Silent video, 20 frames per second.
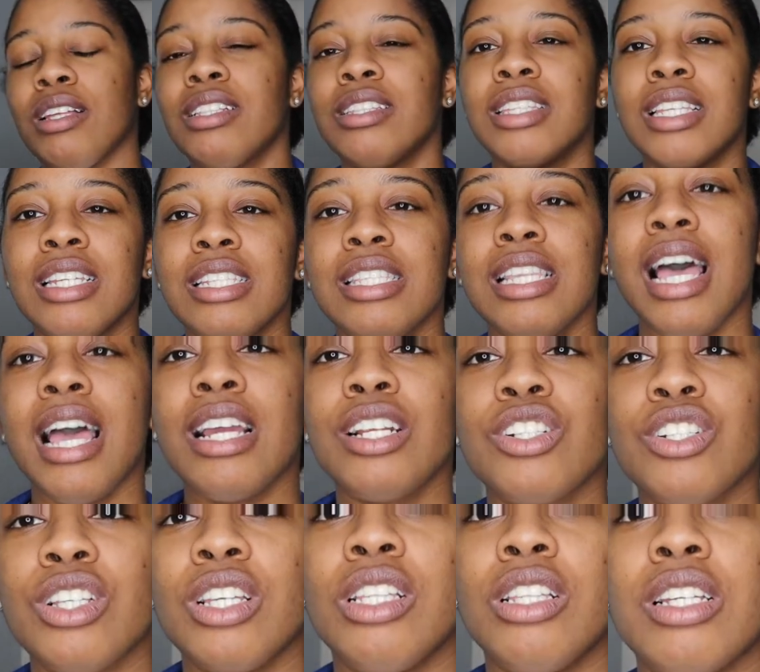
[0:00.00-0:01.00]
And this
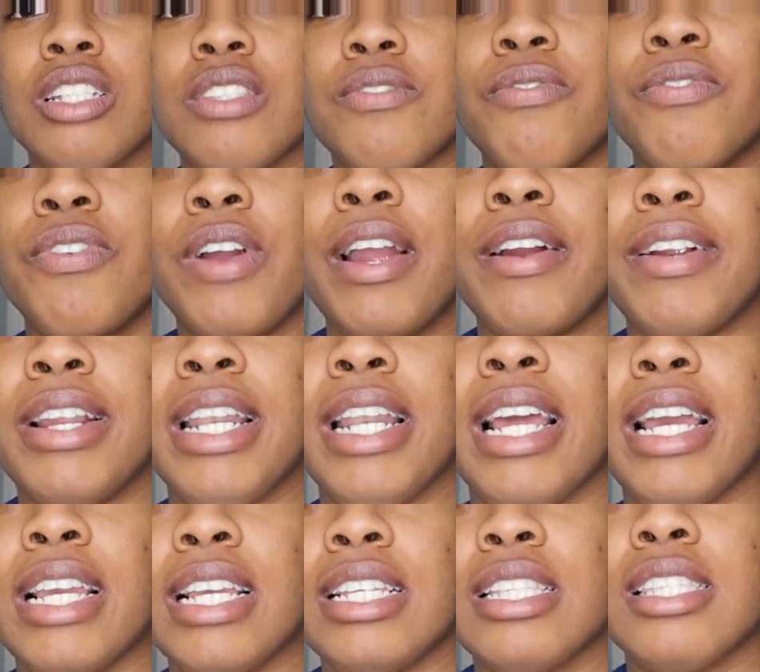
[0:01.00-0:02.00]
actually looks very
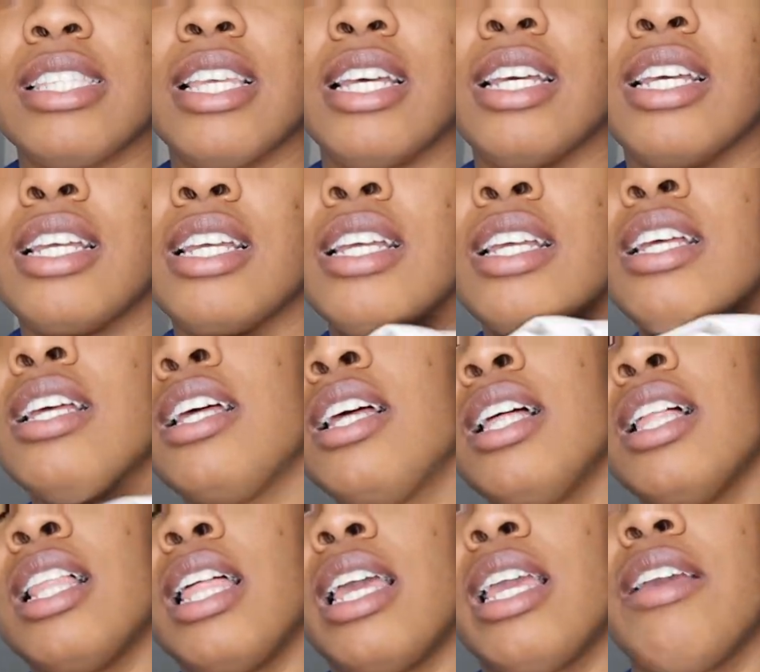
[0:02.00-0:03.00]
nice.
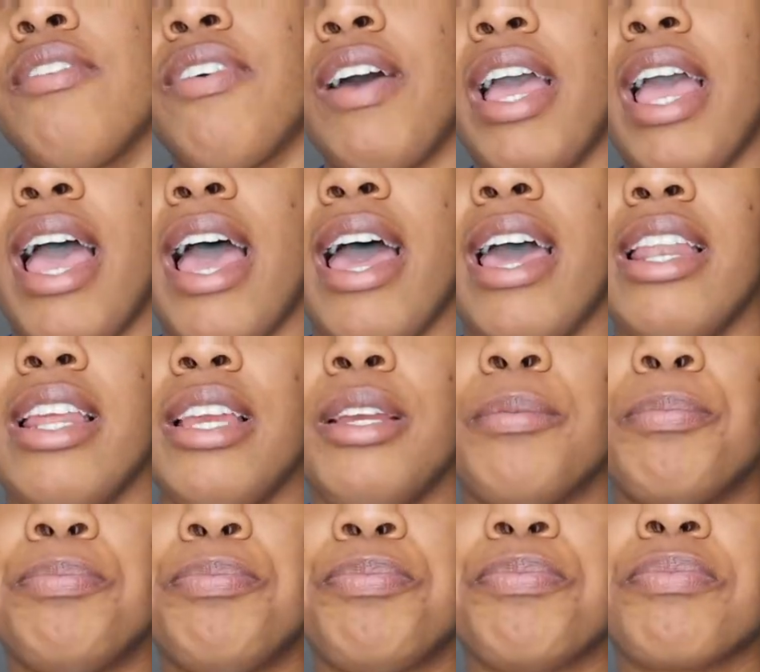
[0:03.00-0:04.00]
Like, if I had it